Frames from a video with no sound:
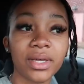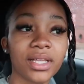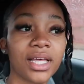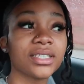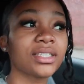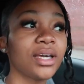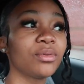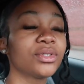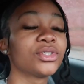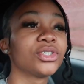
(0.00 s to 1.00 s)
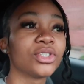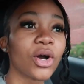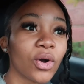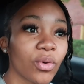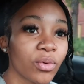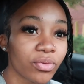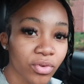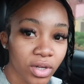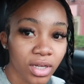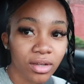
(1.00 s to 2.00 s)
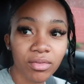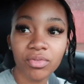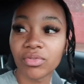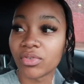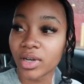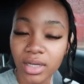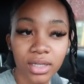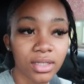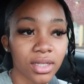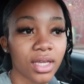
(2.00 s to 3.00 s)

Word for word: But yeah, last night was so freaking fun.